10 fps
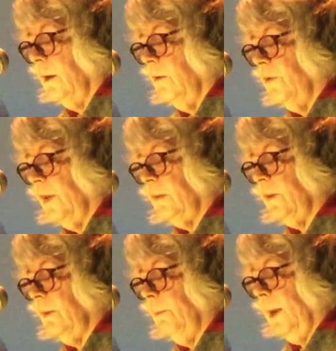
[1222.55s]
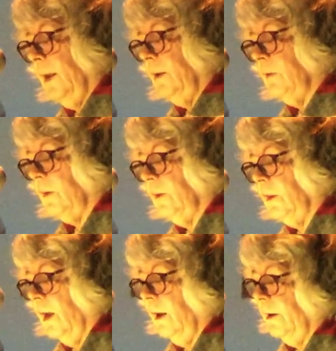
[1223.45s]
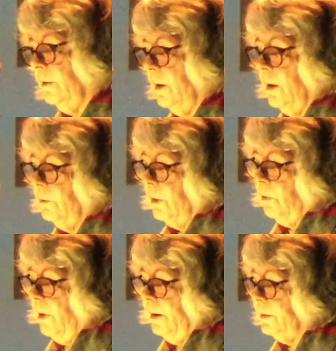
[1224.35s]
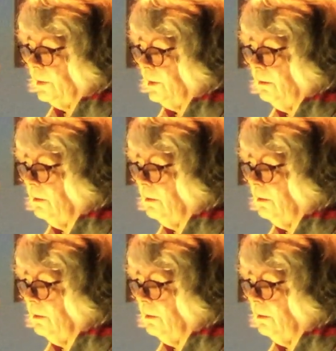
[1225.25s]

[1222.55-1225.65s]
Fixing pegs on the line requires so